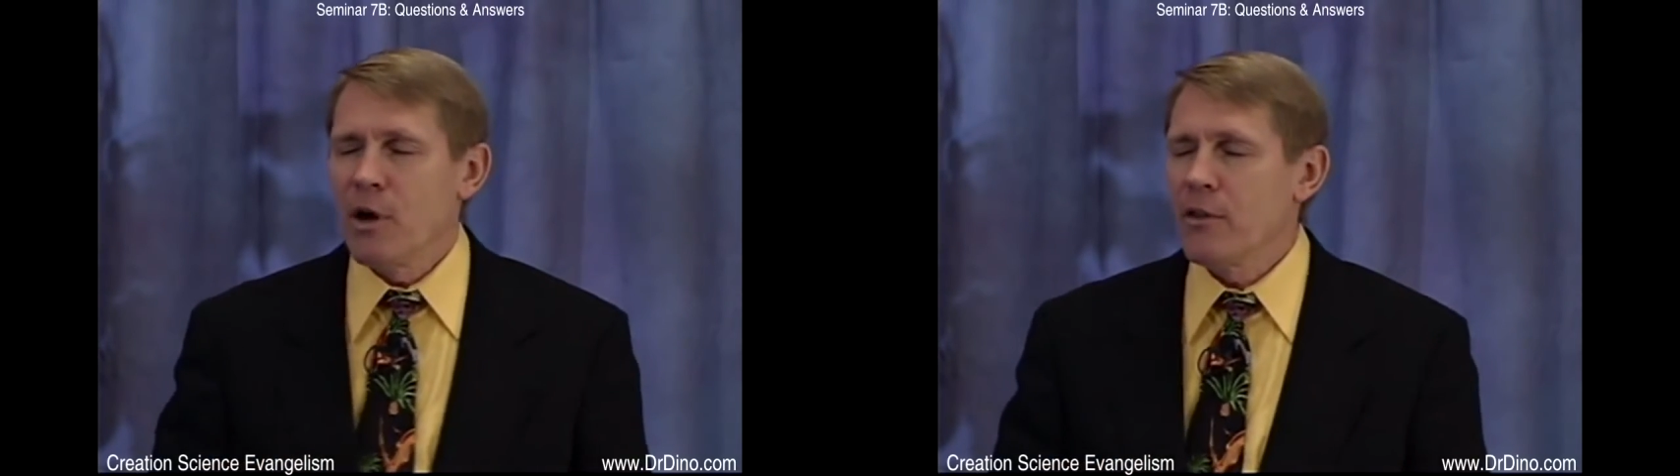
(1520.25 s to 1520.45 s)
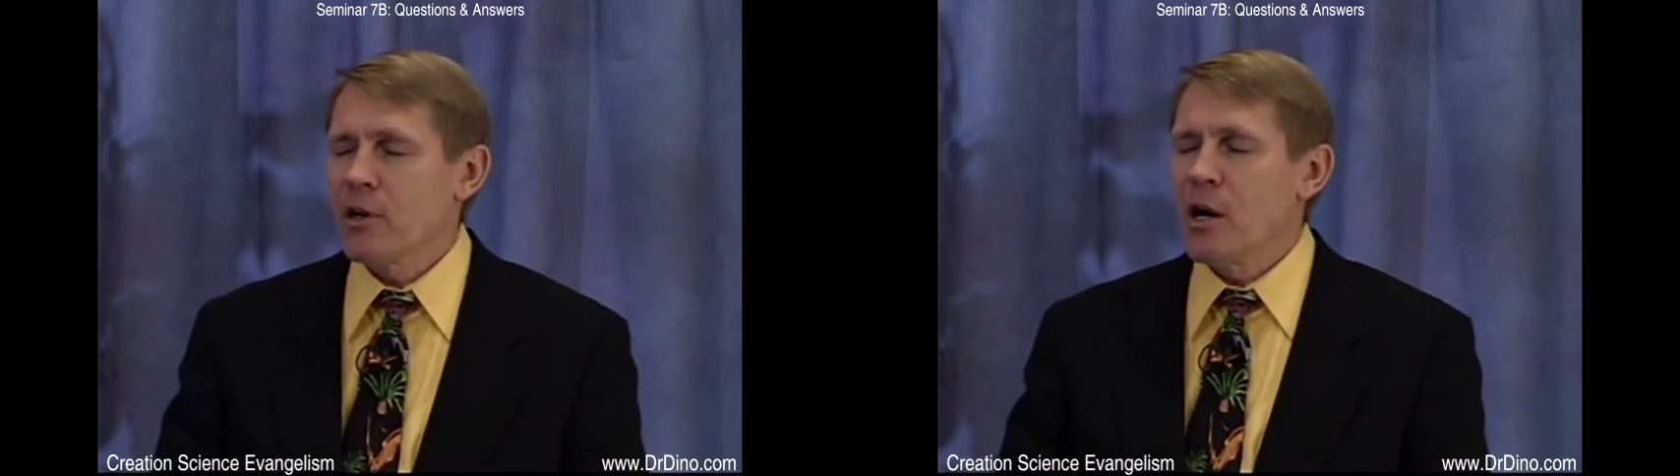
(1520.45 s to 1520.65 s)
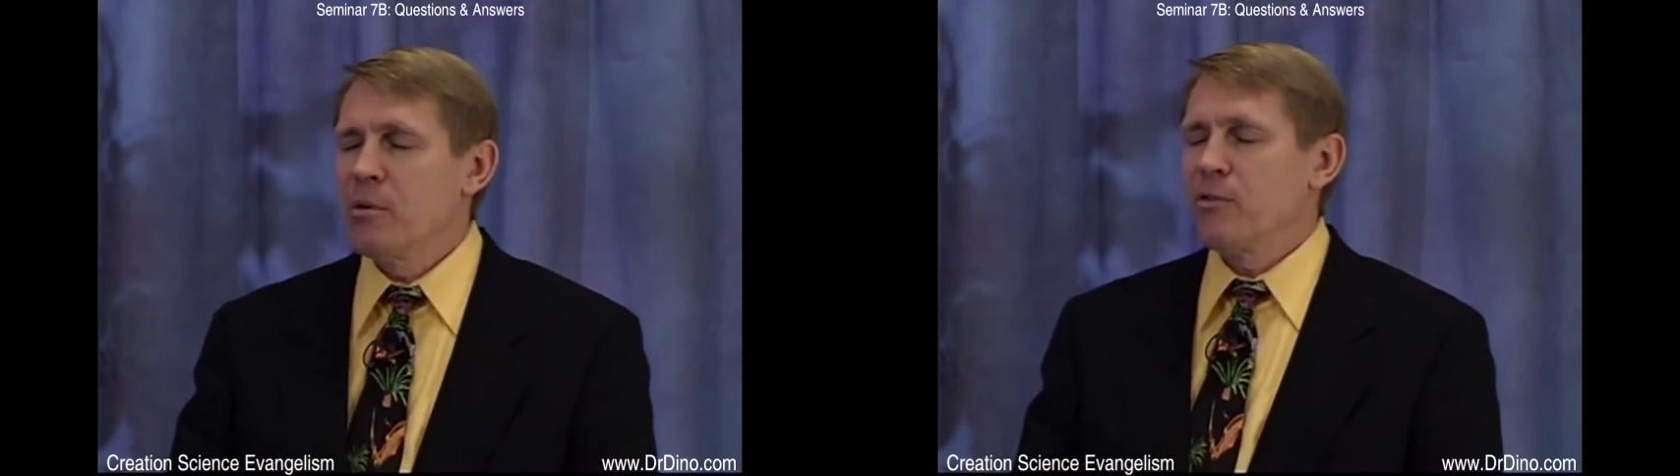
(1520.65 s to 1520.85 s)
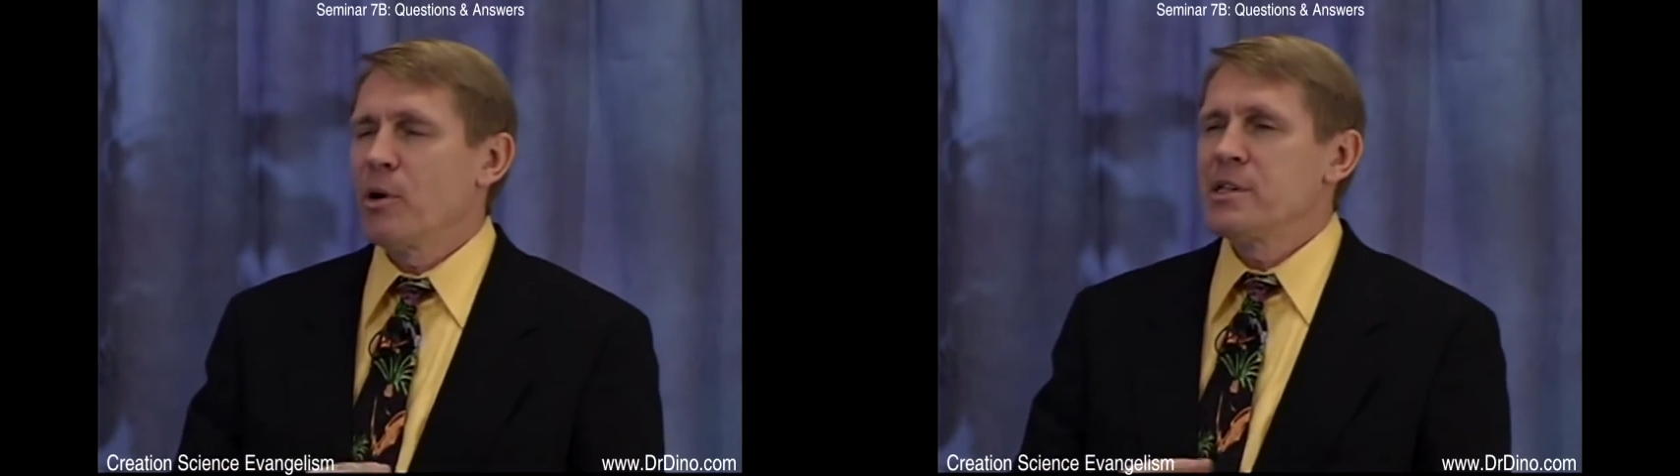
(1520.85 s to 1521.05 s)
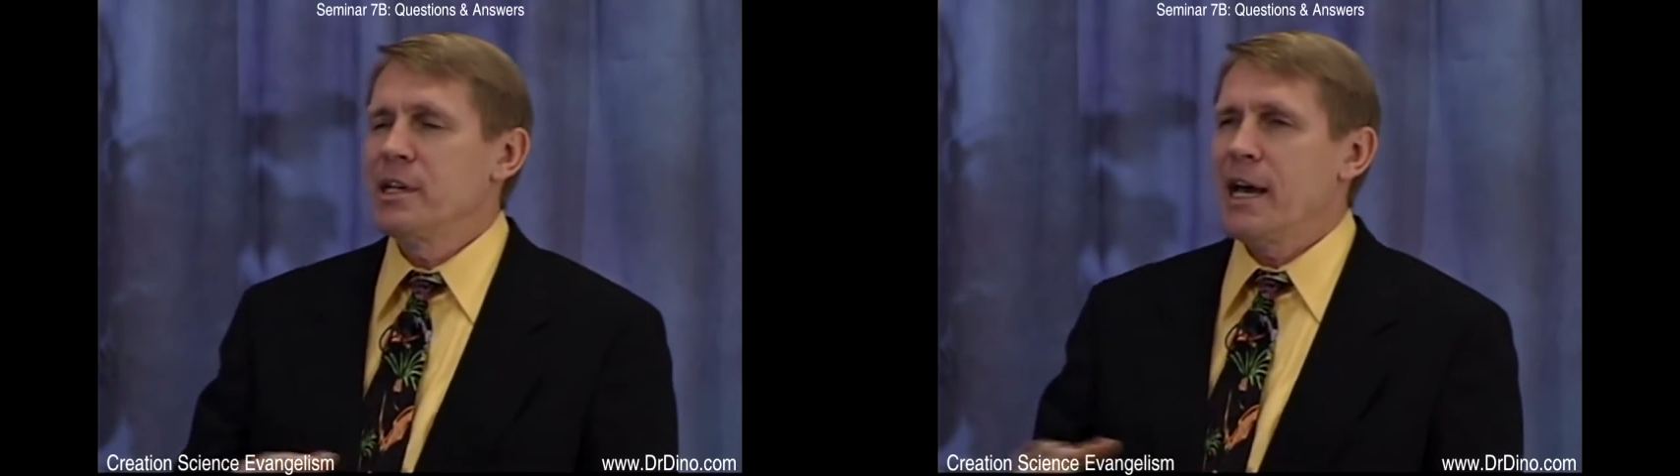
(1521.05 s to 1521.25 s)
all the
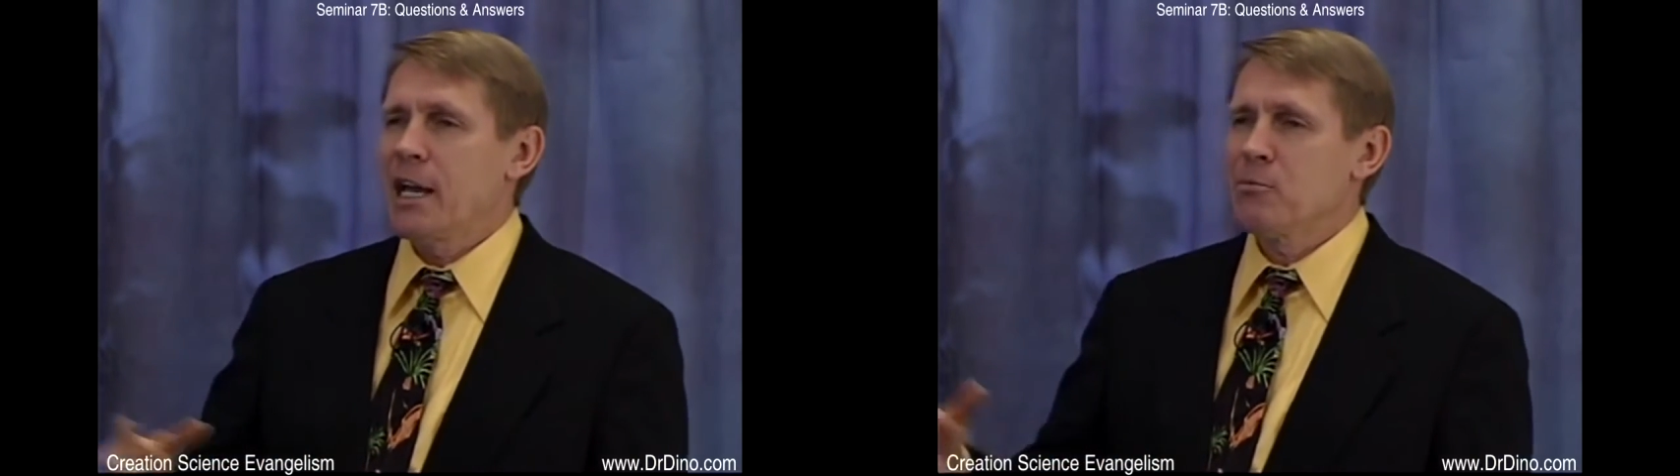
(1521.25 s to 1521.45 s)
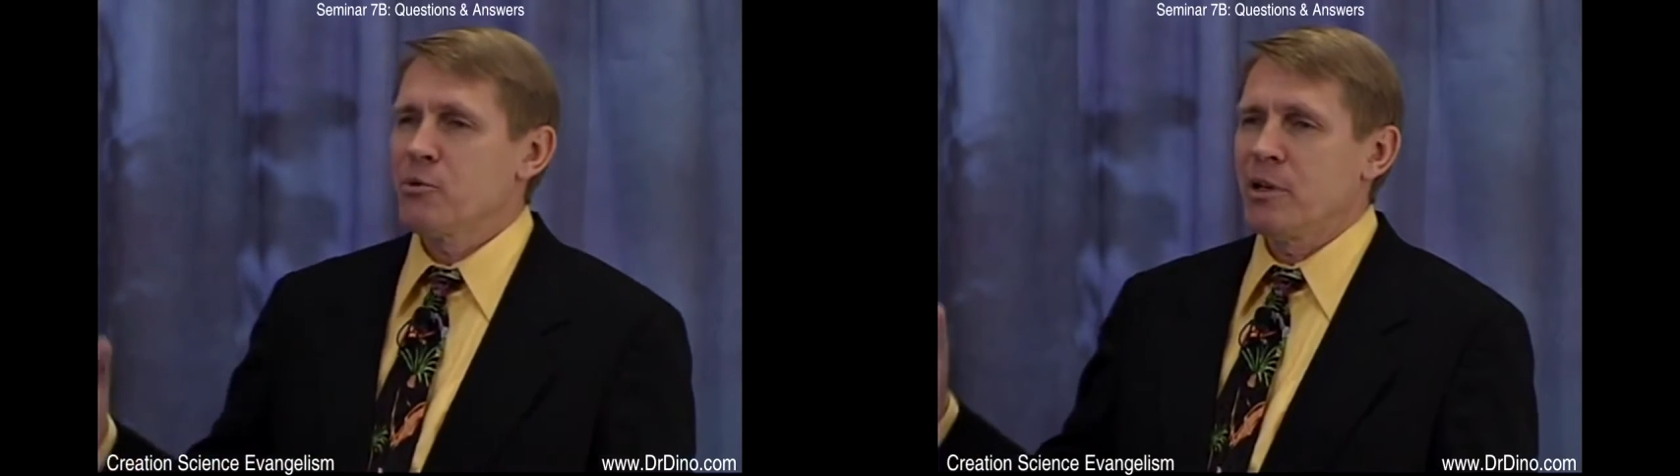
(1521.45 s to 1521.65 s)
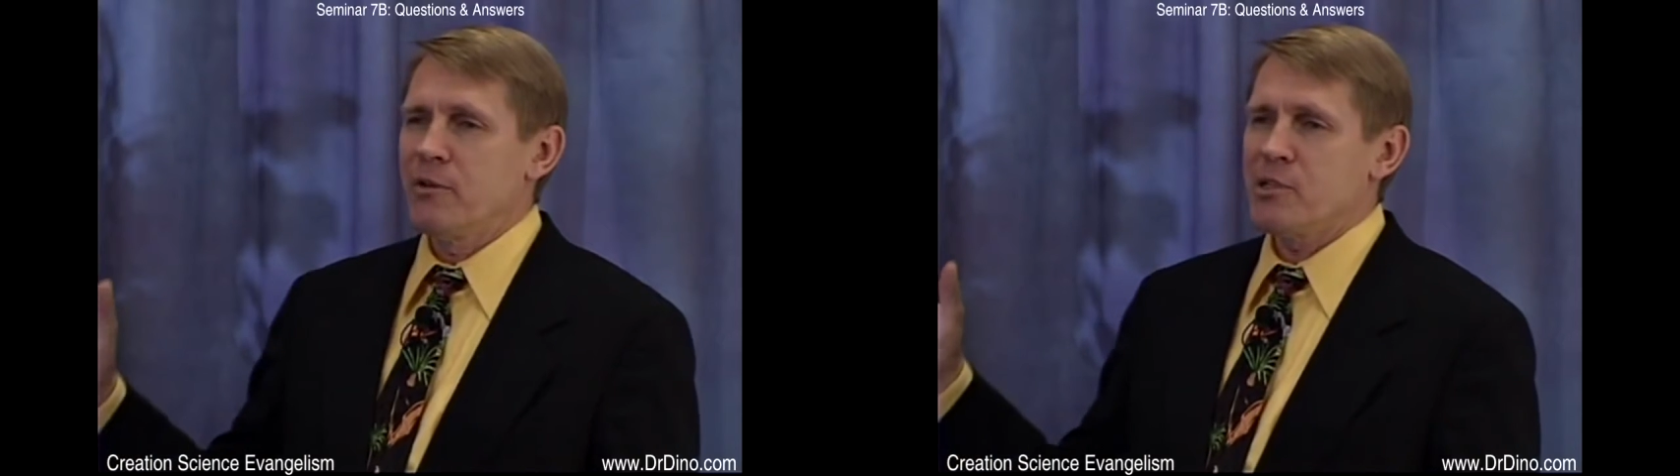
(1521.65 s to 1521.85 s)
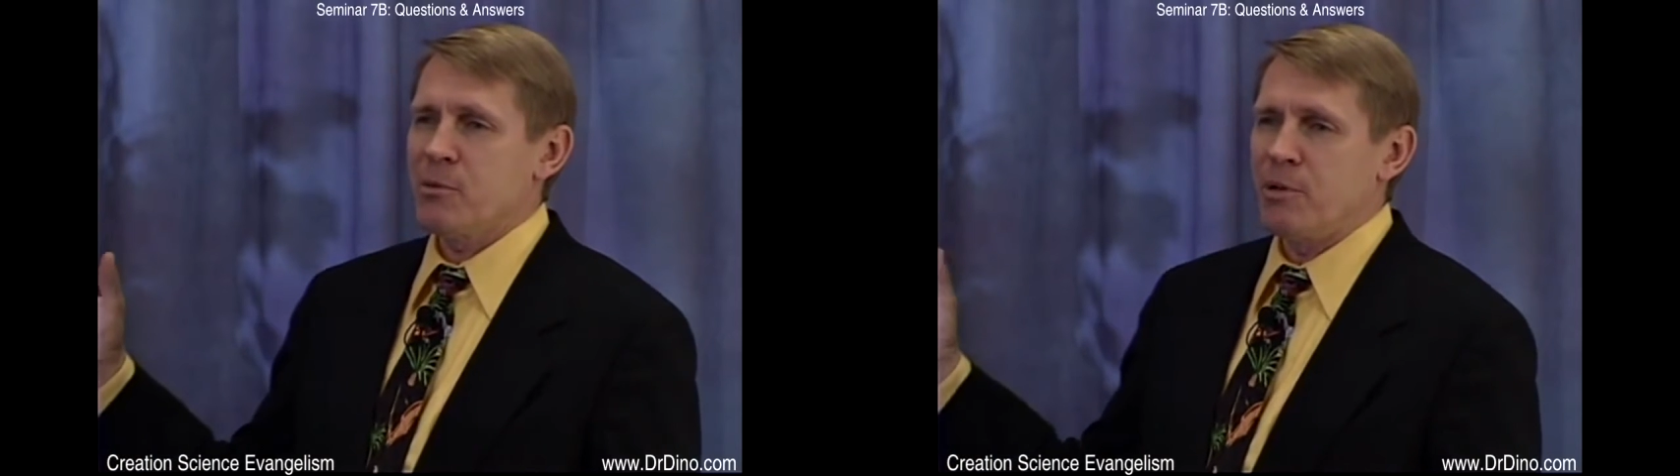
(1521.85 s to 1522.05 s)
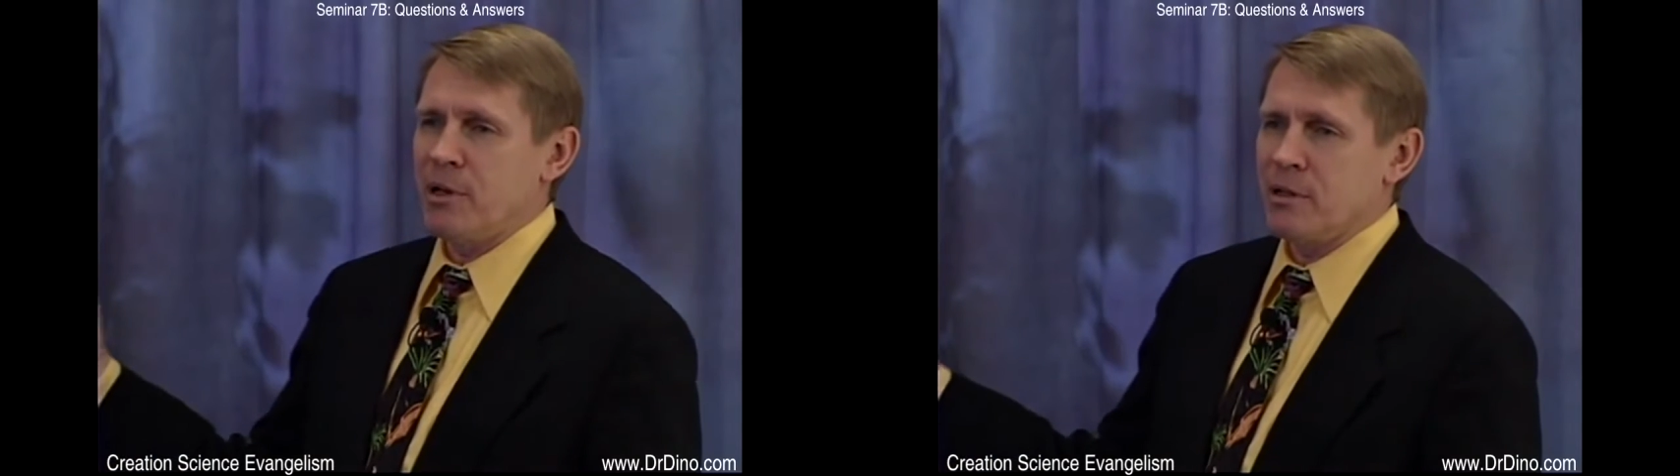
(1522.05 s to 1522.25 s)
carbon-14 atoms would have
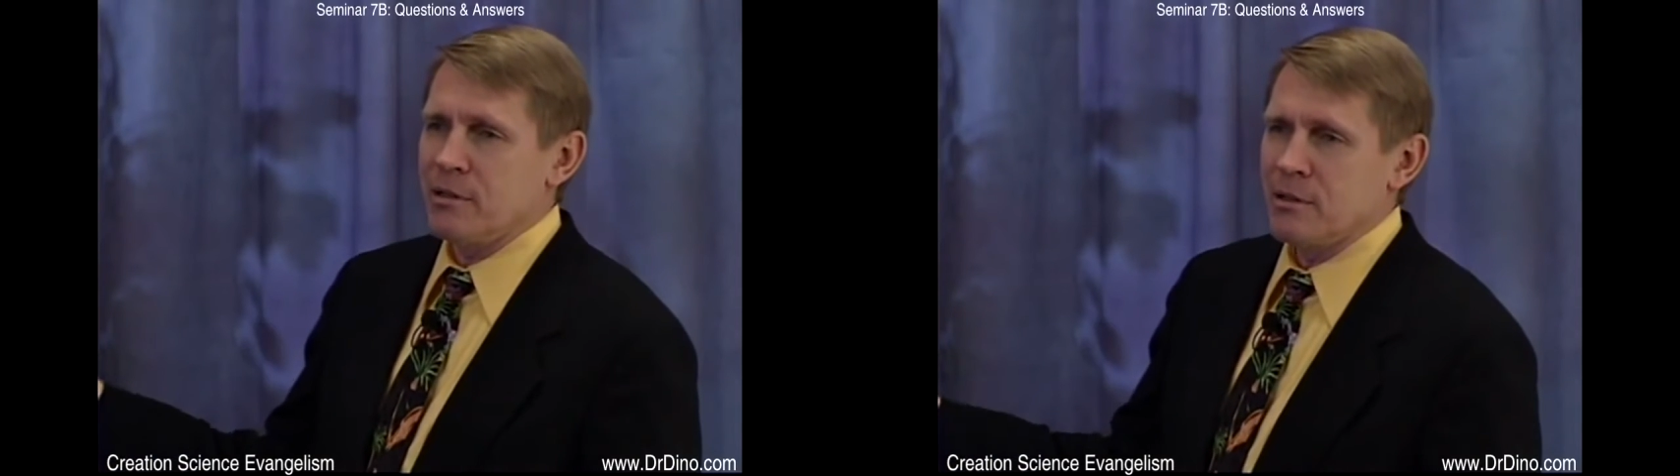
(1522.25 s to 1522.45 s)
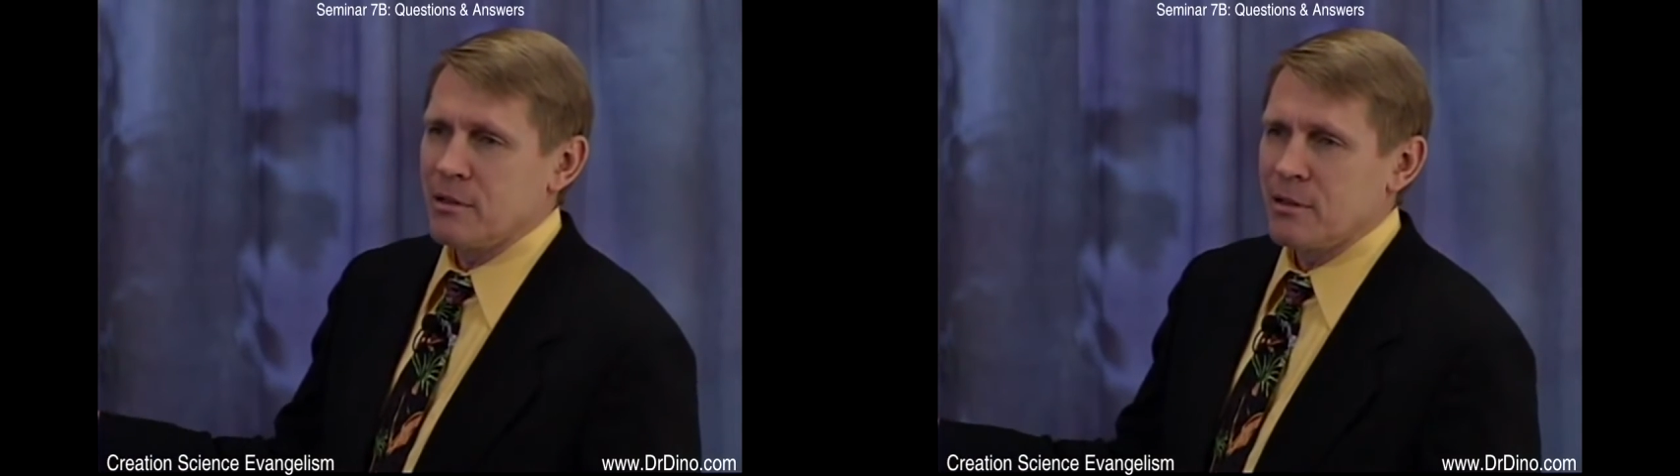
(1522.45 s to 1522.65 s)
disappeared